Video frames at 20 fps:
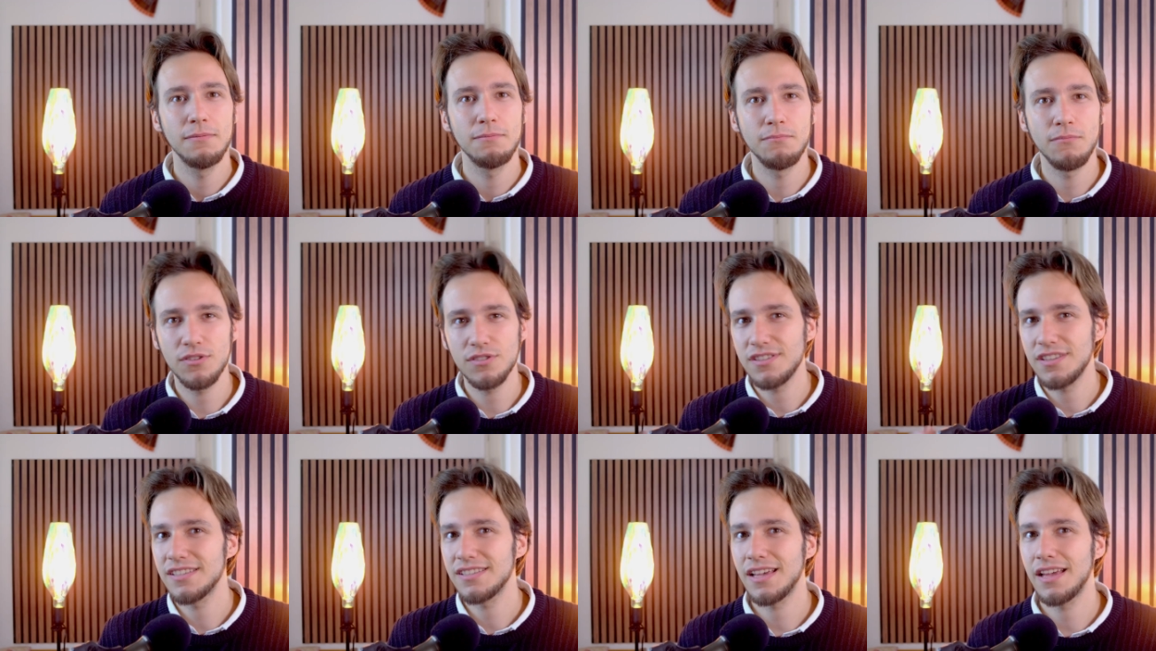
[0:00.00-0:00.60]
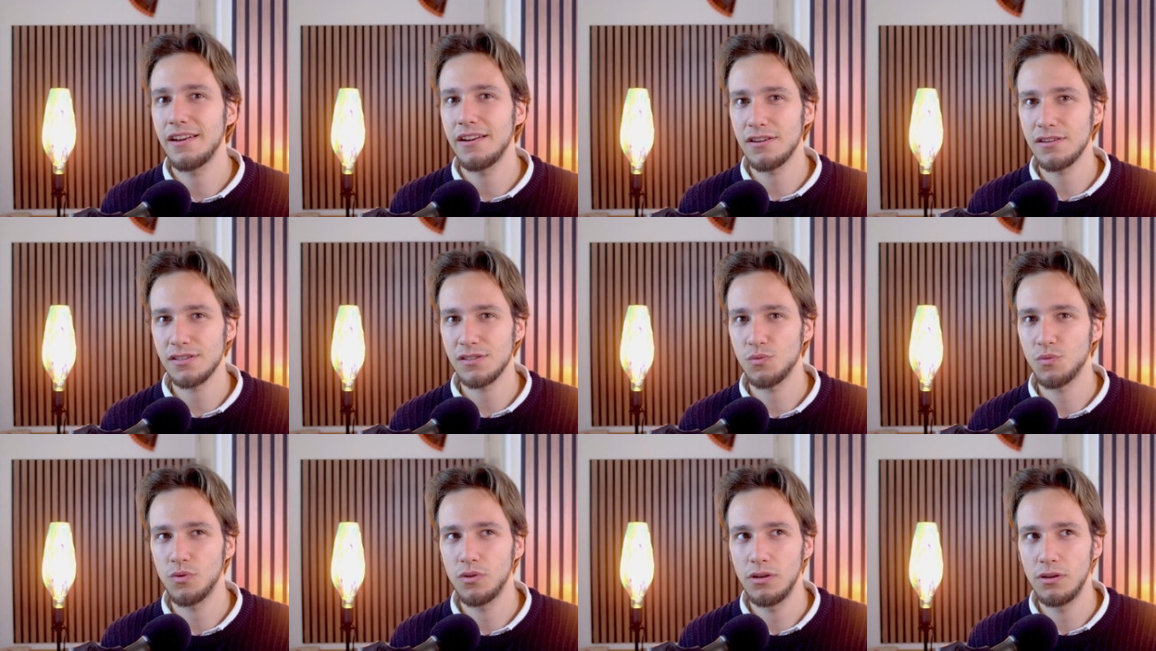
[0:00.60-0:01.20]
most
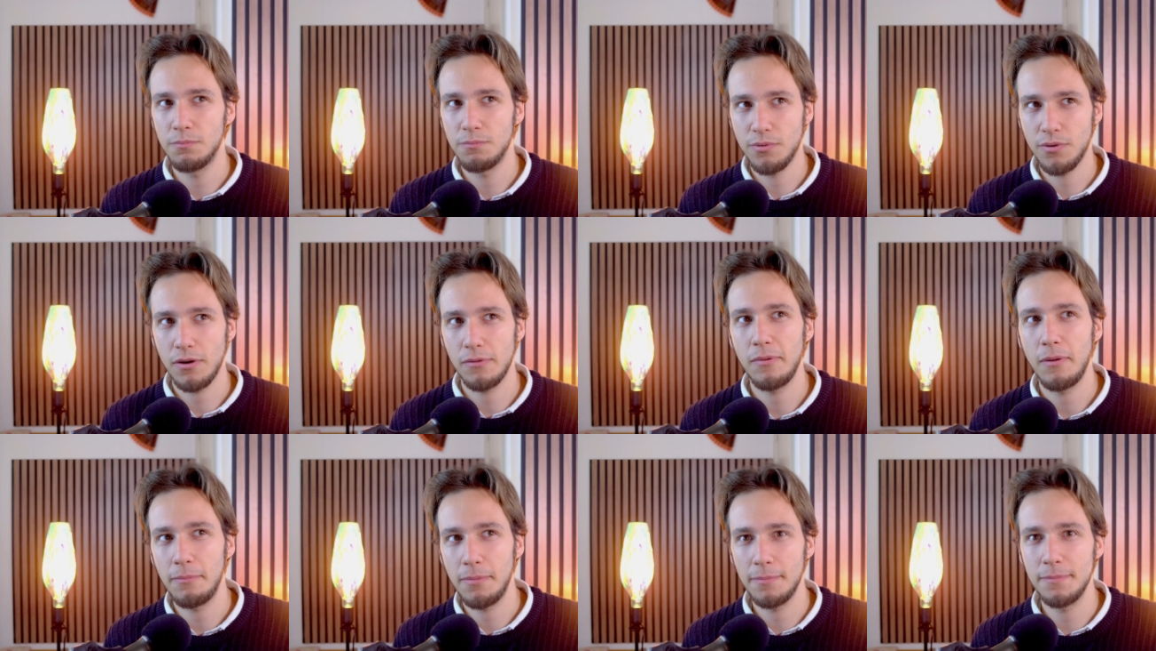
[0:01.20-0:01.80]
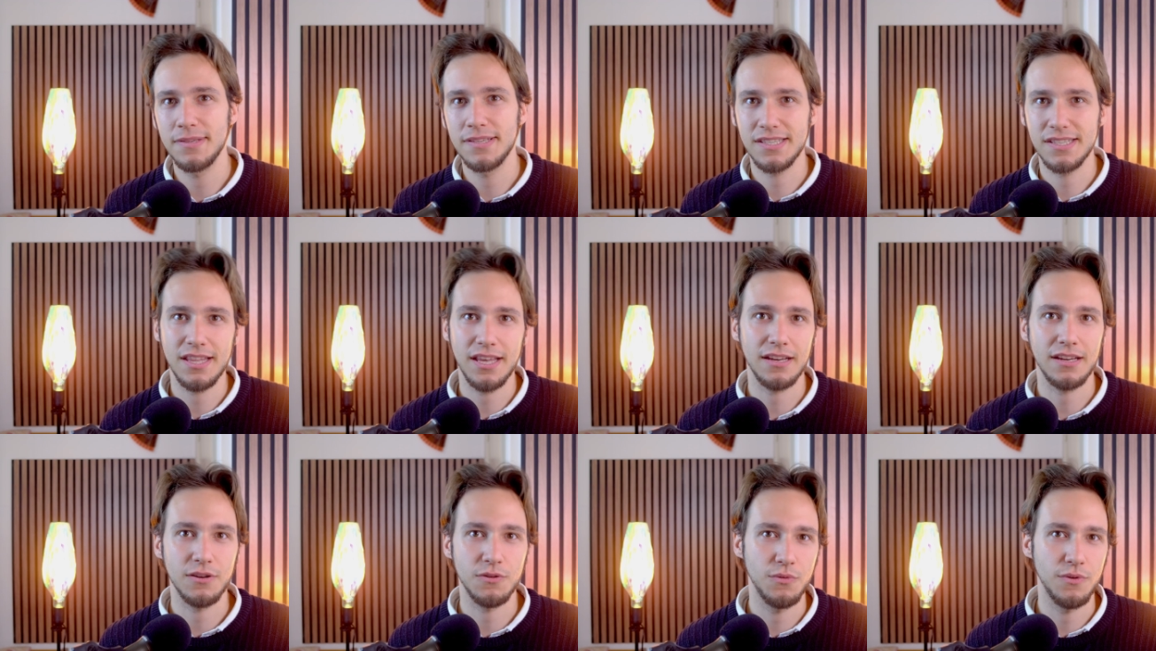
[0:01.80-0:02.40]
designers will probably be
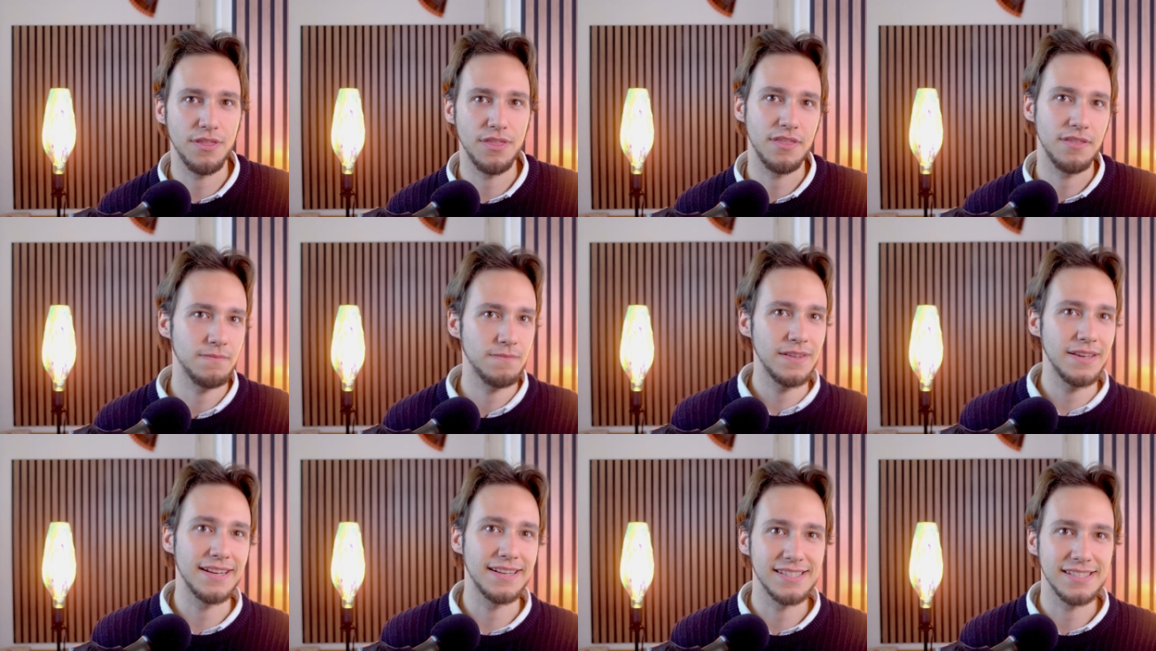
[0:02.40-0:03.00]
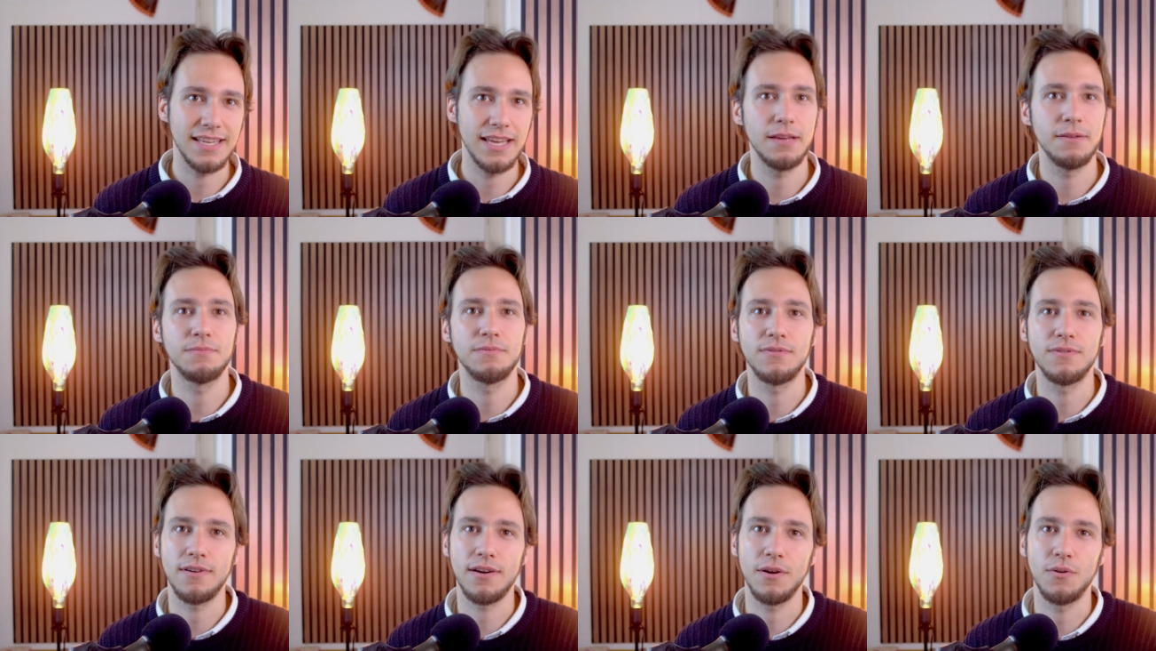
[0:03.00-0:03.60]
stuck with Inkscape
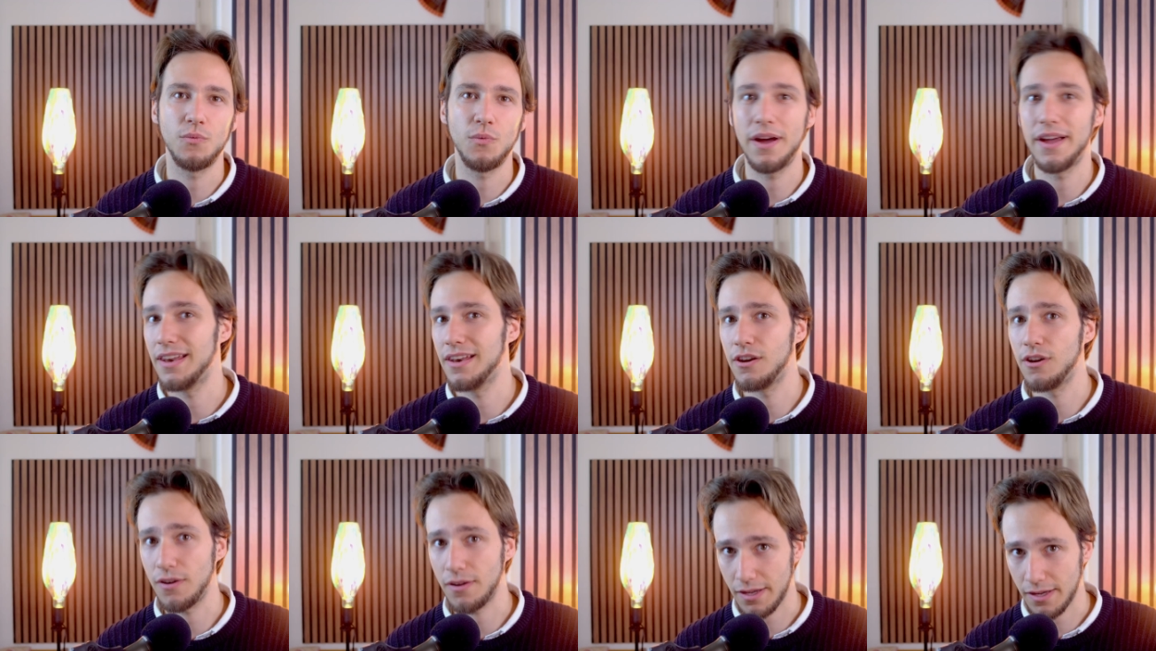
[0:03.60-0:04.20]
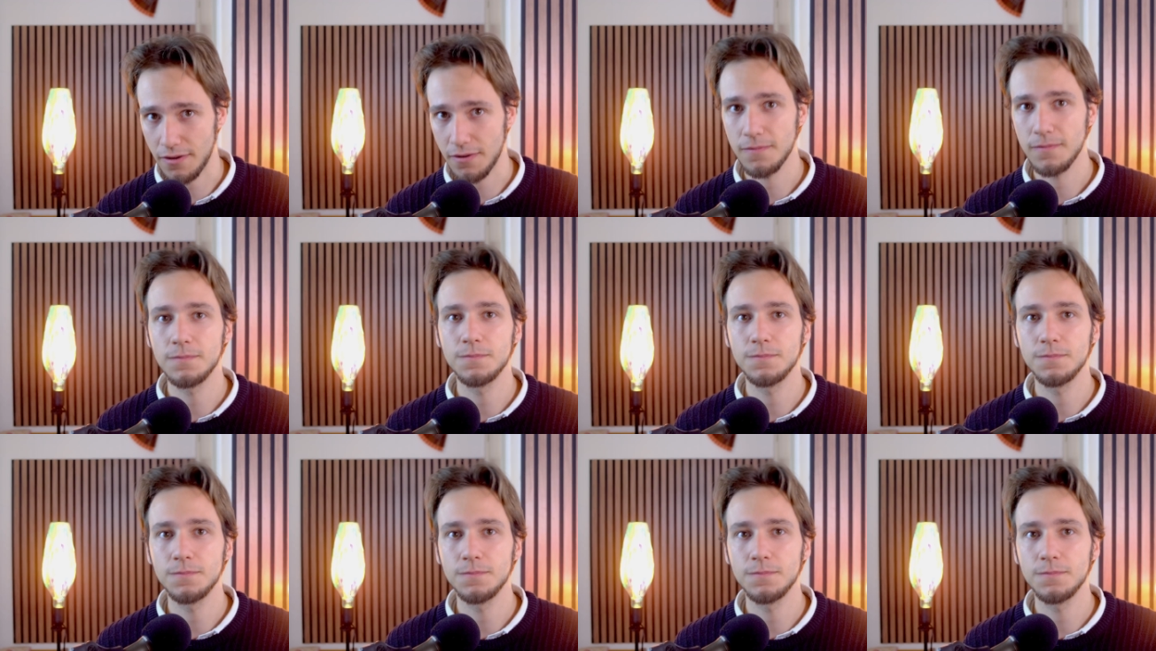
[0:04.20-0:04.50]
for a while longer.